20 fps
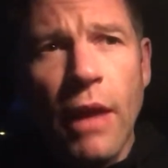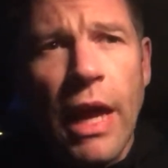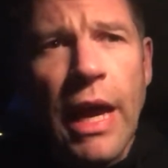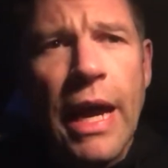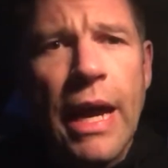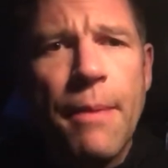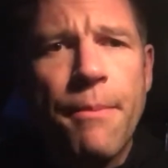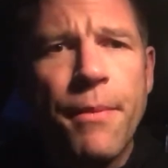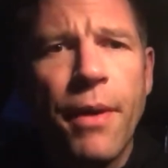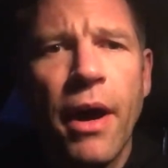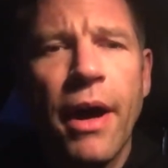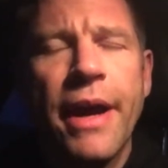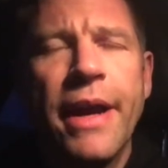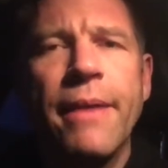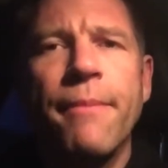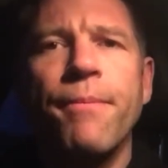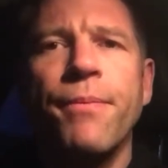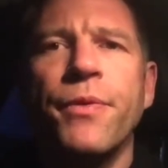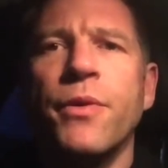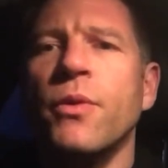
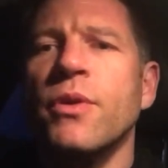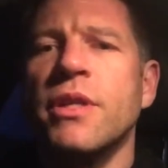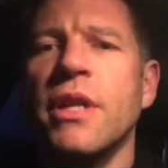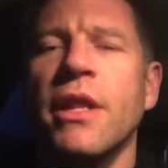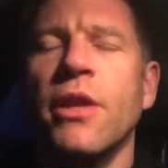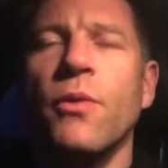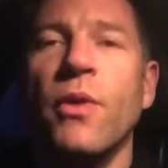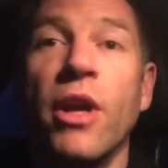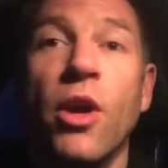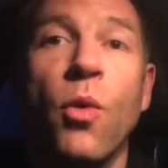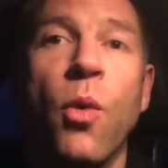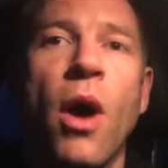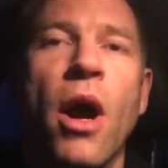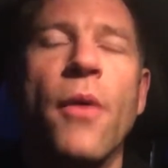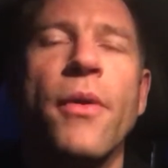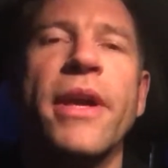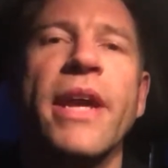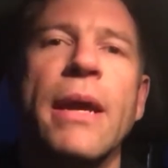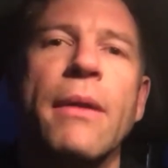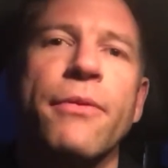There was another
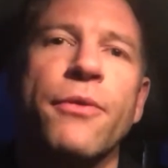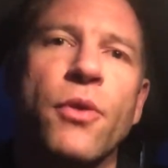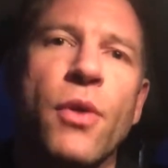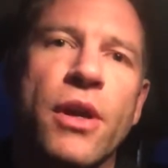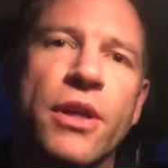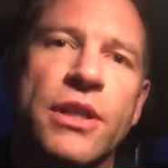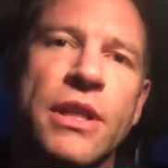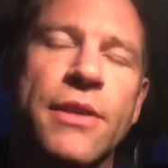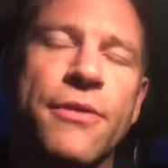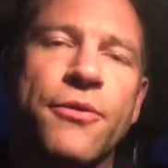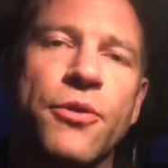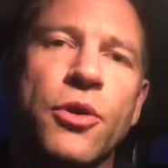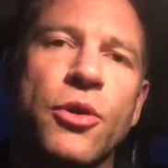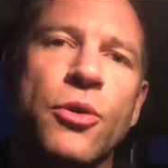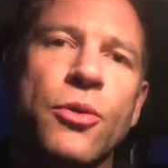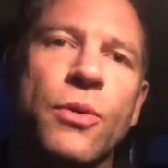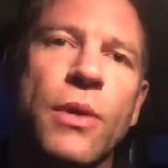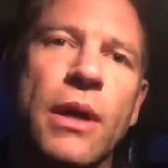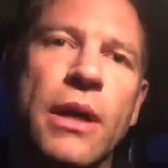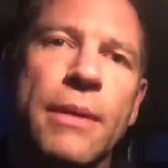inquiry came through actually
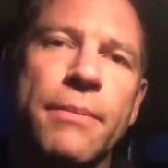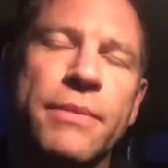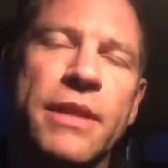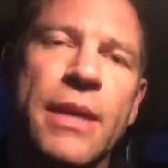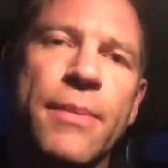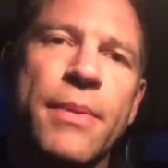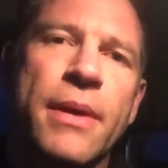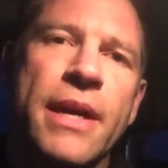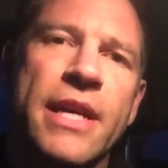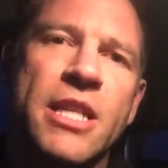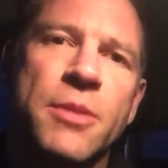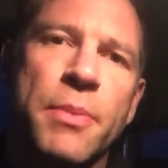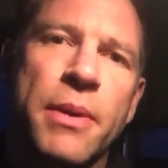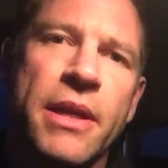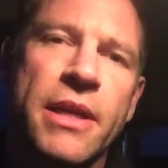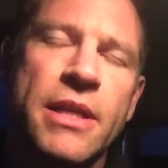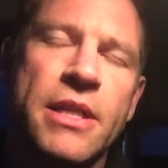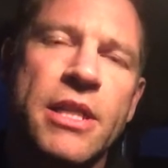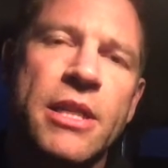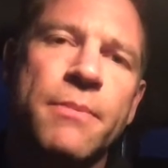through DBA
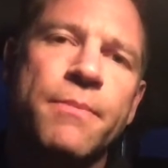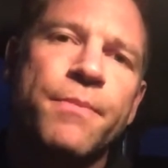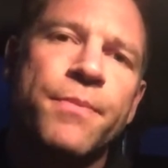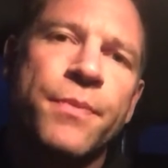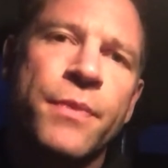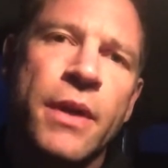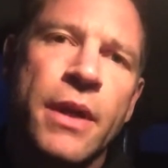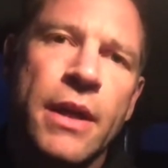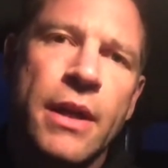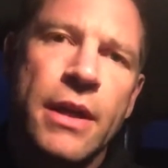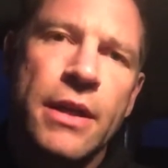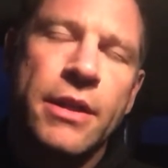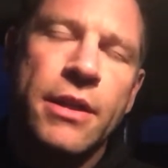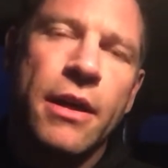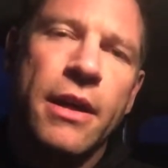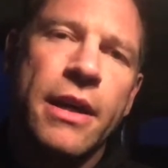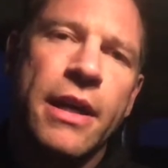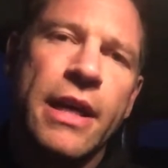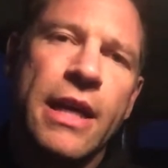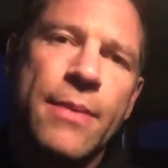speakers.
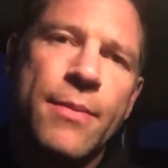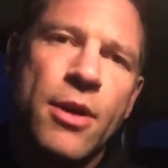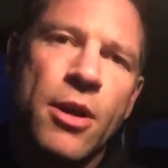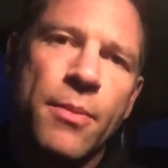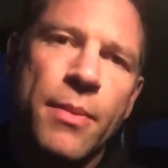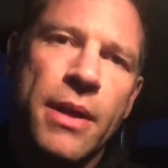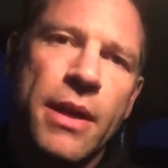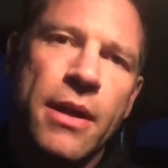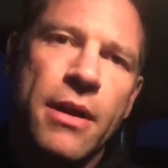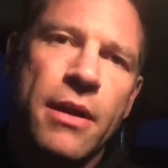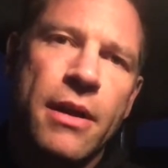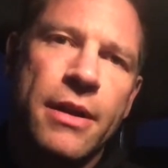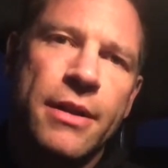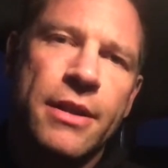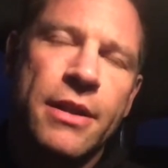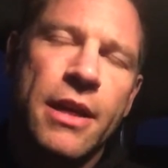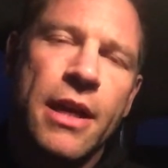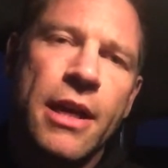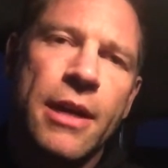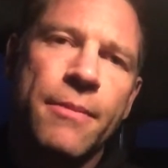Diana emailed me earlier
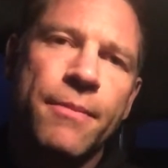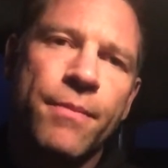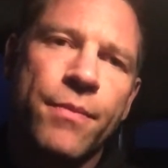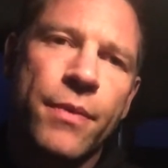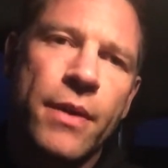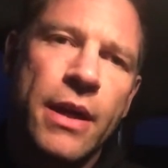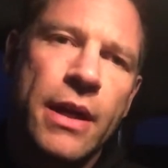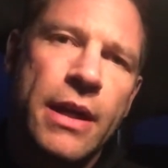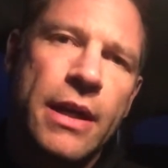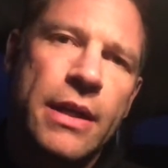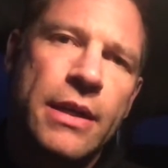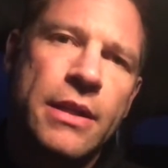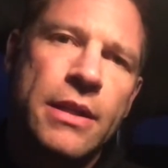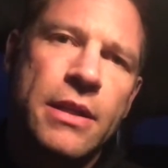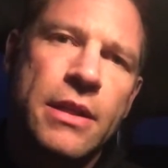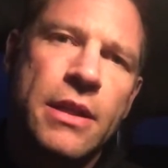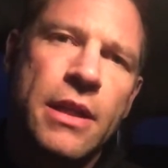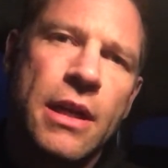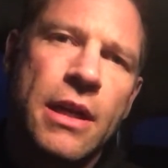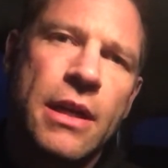today,
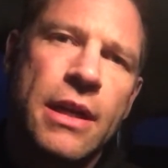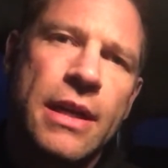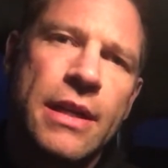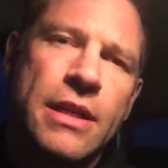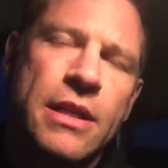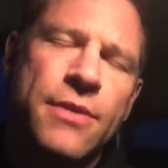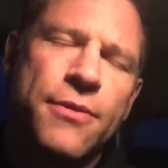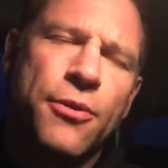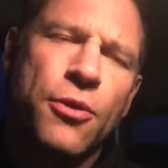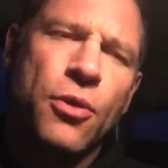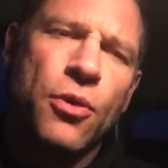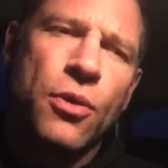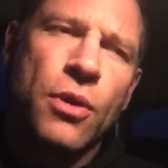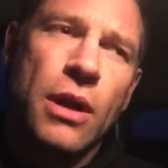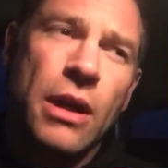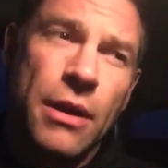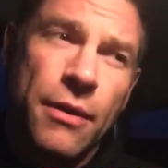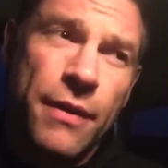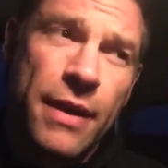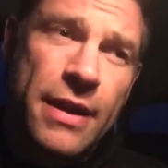and it's for
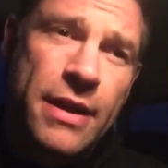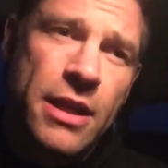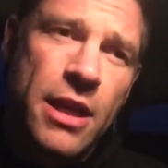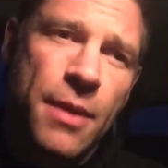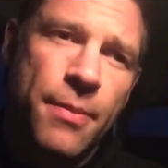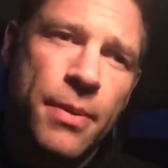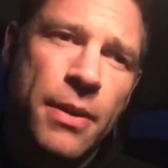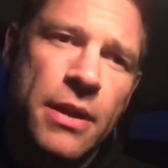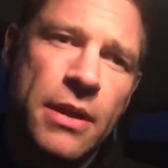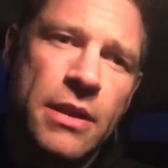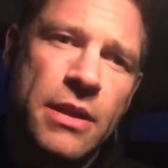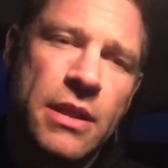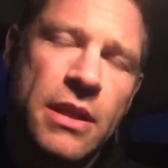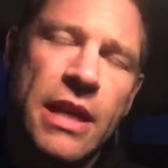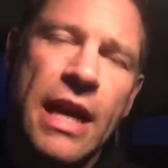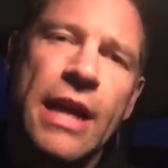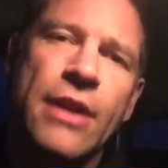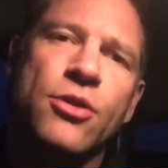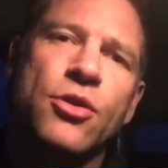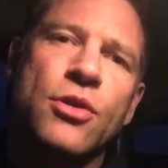an event up in
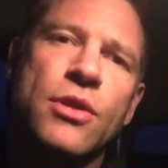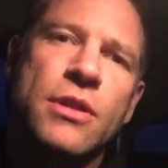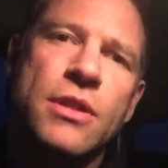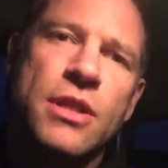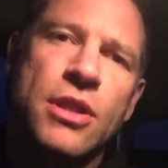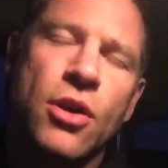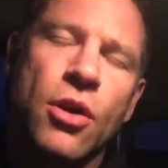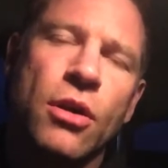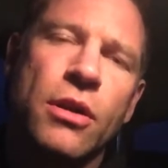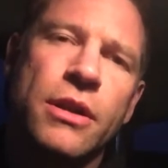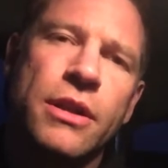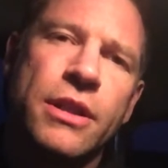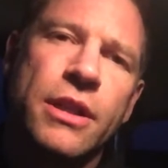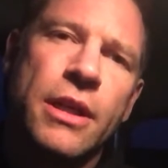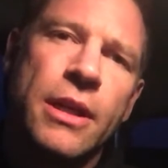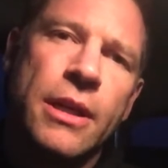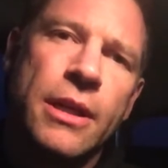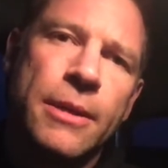St Andrews in Scotland.